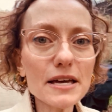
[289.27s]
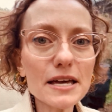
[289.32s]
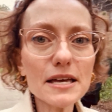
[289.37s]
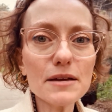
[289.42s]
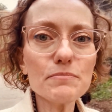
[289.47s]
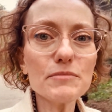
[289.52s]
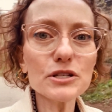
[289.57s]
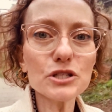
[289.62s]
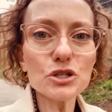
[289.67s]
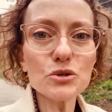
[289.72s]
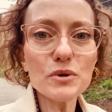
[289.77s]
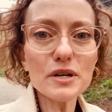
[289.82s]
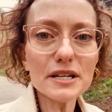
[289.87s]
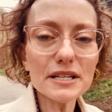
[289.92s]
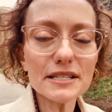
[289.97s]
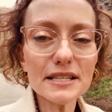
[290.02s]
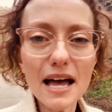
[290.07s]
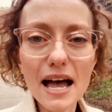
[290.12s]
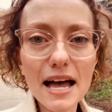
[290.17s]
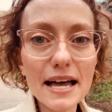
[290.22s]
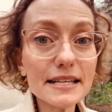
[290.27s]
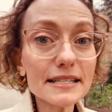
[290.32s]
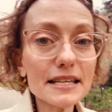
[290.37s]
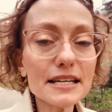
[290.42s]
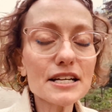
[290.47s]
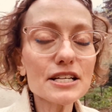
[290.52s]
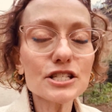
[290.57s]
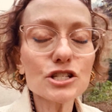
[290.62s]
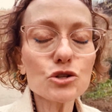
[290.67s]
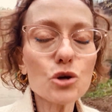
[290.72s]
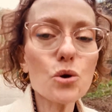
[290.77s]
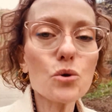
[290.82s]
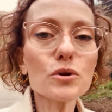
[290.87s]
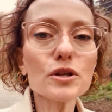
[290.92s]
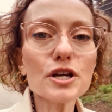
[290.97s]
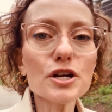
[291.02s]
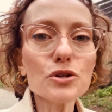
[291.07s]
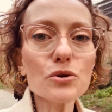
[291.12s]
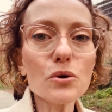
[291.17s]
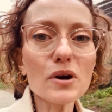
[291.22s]
in between a size and it's
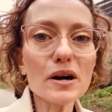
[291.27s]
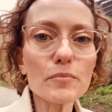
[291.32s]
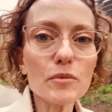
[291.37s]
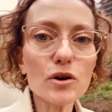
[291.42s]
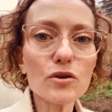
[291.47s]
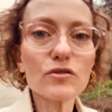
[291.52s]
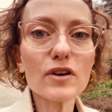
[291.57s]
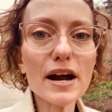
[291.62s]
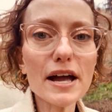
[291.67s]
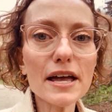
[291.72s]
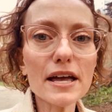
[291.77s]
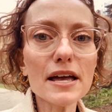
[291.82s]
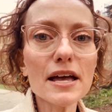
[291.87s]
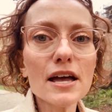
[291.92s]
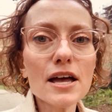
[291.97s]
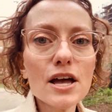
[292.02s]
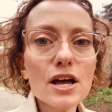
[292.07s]
totally normal, right?